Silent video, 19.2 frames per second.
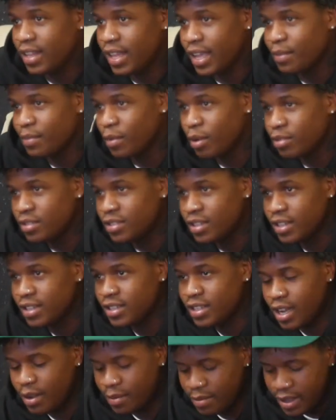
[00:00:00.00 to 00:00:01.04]
like most of the
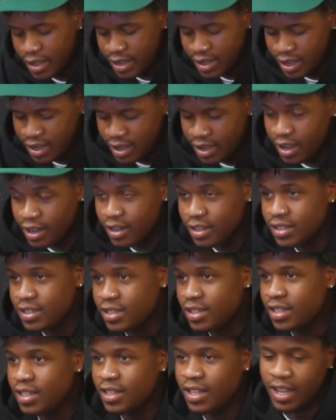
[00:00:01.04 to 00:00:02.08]
time, like
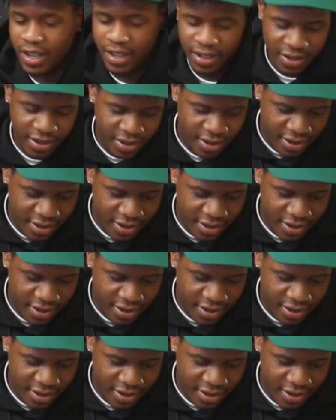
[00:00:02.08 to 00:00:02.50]
honestly, like